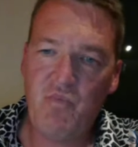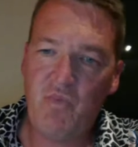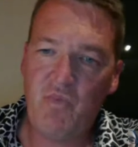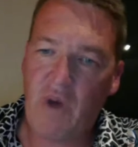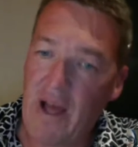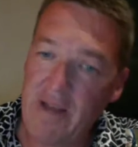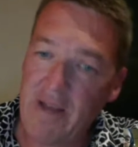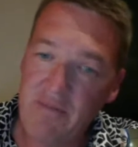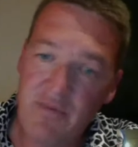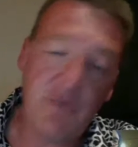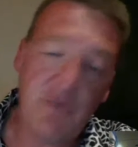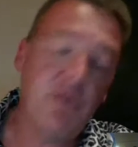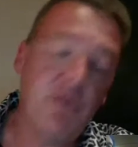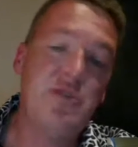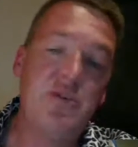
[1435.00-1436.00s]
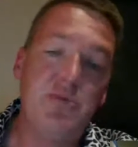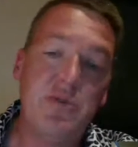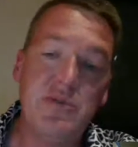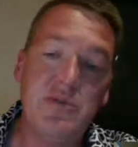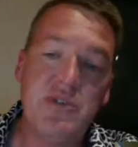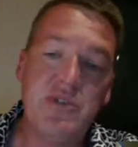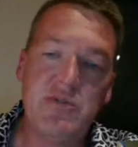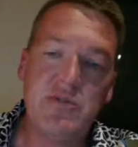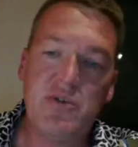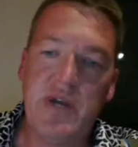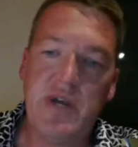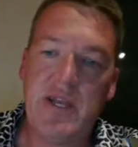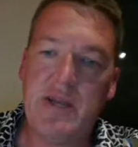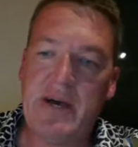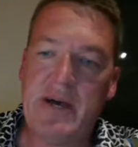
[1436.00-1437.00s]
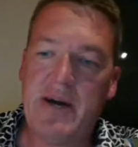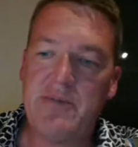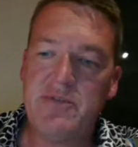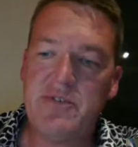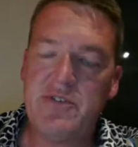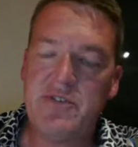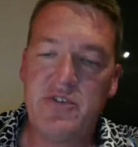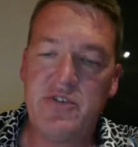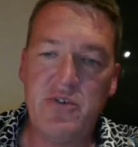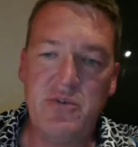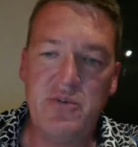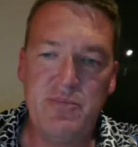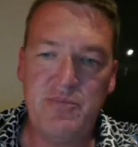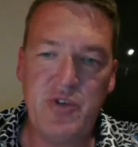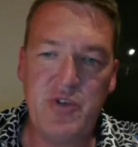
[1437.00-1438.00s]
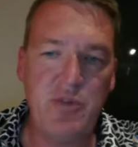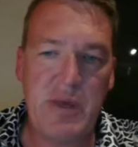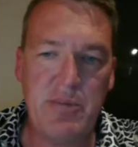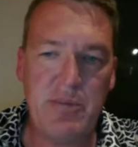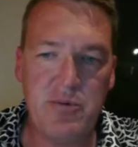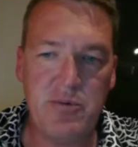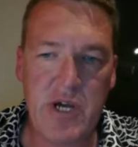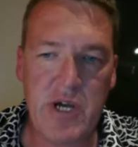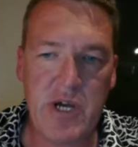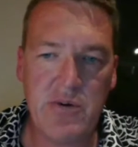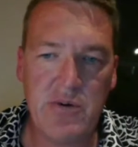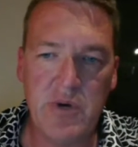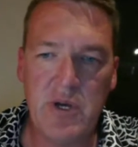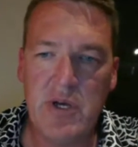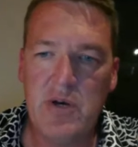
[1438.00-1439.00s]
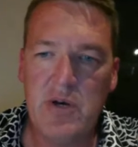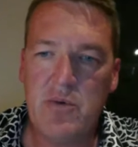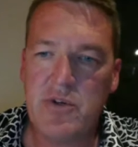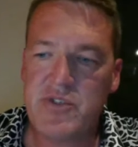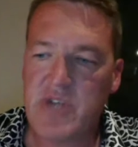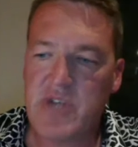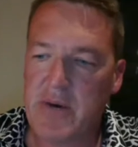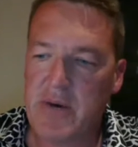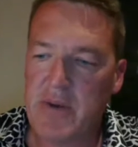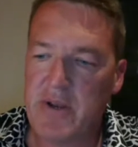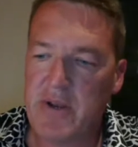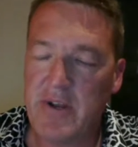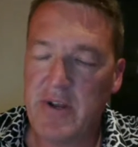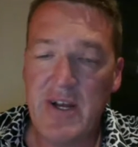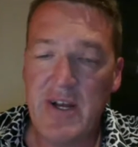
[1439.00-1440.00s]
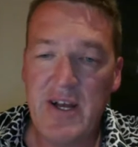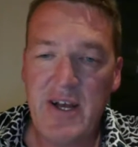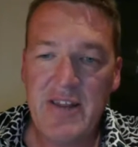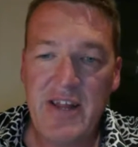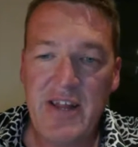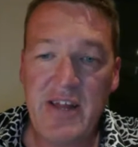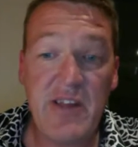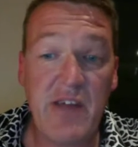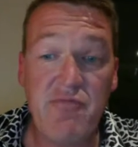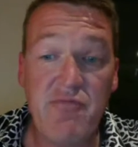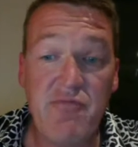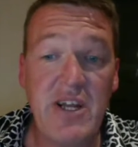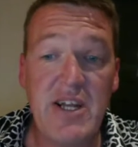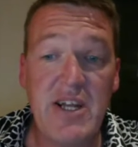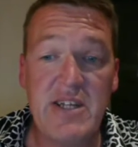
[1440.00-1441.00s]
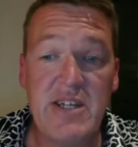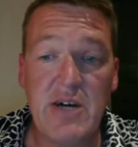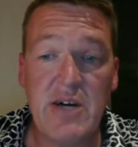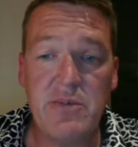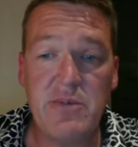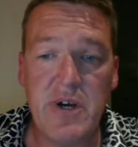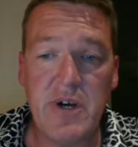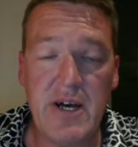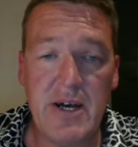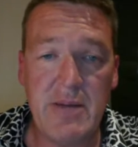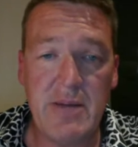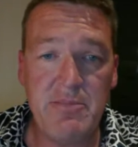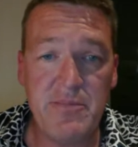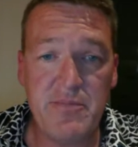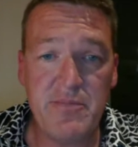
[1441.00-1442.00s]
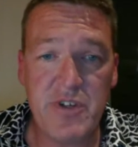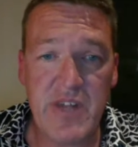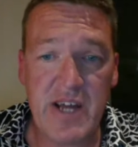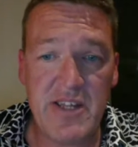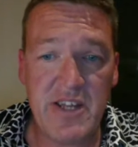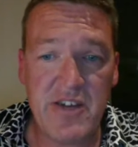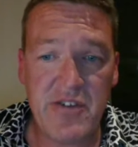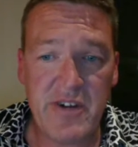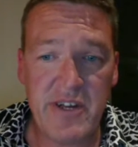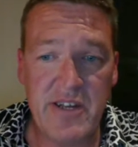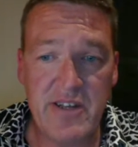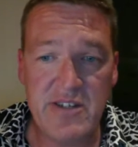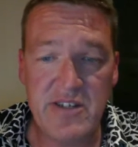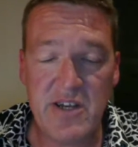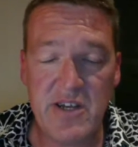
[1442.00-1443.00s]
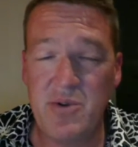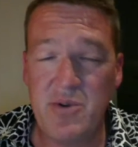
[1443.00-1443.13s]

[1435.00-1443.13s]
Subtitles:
you're also talking about, do people know what's going on? They really don't, to that degree. So